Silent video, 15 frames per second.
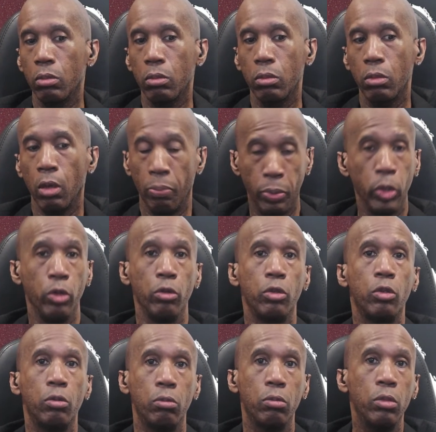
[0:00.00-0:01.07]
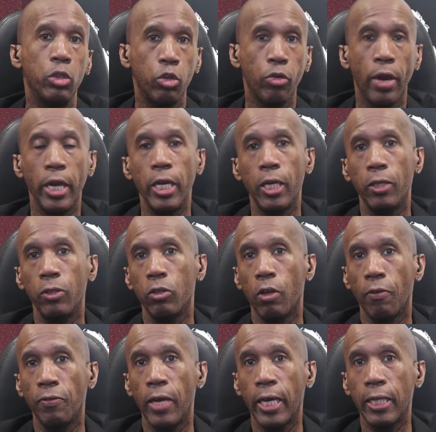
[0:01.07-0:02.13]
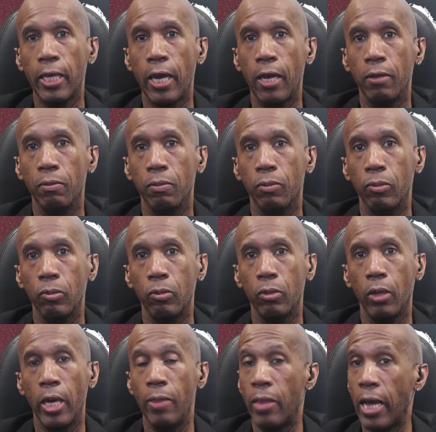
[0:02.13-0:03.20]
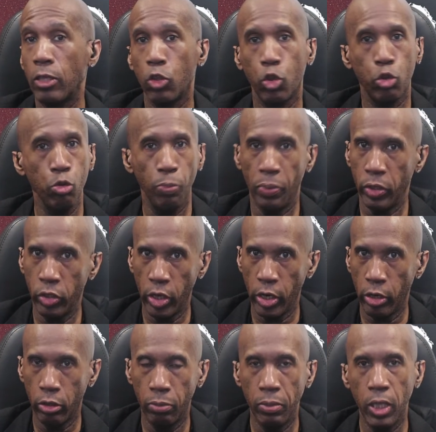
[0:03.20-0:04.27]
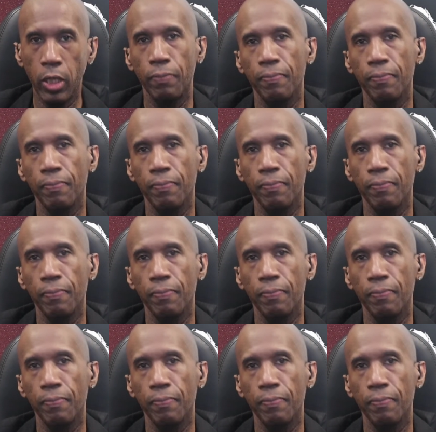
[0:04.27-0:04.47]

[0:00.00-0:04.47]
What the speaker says: abused in training and stuff like that. And that's super dear to me